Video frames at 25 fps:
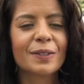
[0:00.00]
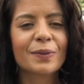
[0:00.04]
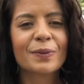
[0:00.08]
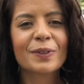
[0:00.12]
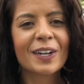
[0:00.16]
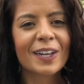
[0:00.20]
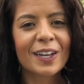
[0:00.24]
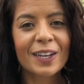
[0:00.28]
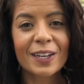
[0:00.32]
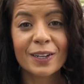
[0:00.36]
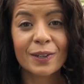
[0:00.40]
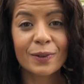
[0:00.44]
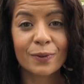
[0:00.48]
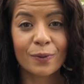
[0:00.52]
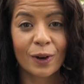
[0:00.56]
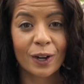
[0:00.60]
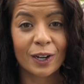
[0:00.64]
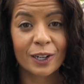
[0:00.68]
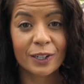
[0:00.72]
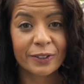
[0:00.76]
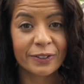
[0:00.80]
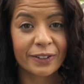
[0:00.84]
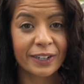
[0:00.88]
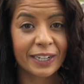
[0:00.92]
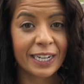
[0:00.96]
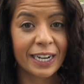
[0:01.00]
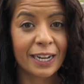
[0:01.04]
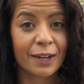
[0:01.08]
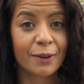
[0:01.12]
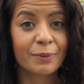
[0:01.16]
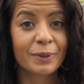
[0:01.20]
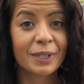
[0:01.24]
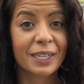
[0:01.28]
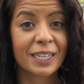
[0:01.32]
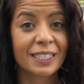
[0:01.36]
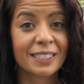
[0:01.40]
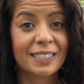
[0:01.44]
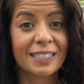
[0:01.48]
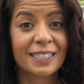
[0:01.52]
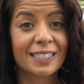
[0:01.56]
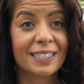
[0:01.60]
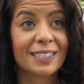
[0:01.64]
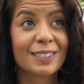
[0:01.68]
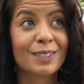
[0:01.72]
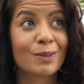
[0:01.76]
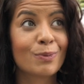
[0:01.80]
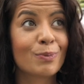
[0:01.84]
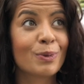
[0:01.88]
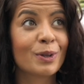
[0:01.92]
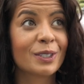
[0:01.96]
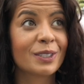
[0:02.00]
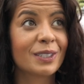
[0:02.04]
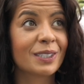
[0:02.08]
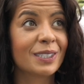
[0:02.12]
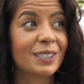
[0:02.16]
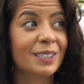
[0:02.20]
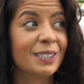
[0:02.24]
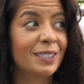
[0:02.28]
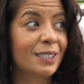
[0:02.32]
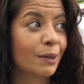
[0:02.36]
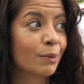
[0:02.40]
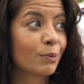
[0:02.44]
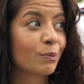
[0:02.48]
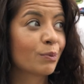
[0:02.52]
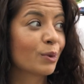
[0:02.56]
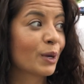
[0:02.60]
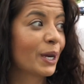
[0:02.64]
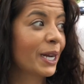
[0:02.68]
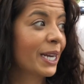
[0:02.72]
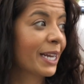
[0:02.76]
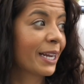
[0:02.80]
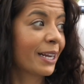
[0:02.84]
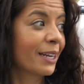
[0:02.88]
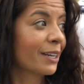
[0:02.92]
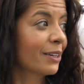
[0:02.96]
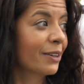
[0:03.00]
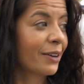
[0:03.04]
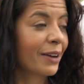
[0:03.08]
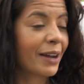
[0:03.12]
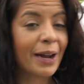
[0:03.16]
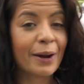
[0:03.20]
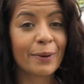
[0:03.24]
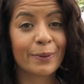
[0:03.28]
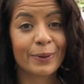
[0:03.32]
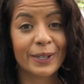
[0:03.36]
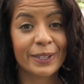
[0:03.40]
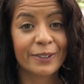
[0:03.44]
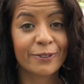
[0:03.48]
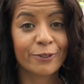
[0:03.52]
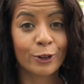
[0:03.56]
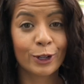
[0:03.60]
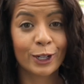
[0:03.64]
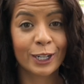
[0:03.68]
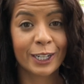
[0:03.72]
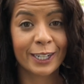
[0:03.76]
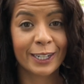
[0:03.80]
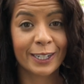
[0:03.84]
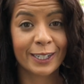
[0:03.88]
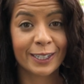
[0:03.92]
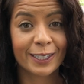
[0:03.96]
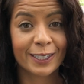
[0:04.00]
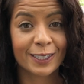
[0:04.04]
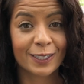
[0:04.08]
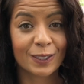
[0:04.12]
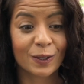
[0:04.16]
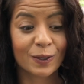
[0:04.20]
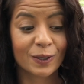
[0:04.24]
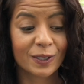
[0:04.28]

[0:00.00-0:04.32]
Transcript: we're not going to water right now because it is supposed to dump rain. I don't know how we avoided it this whole